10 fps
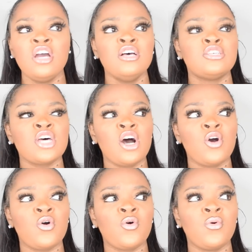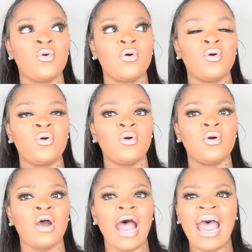So
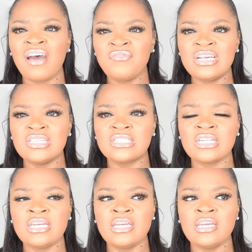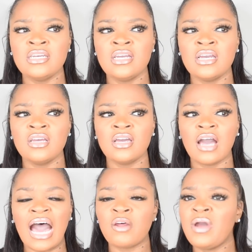obviously
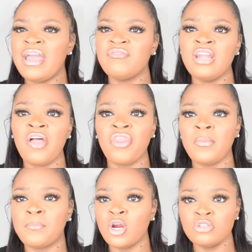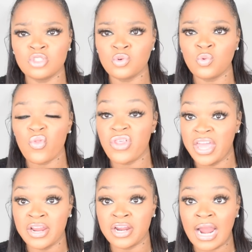I don't have nothing personal
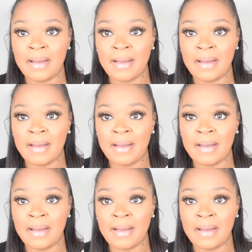there.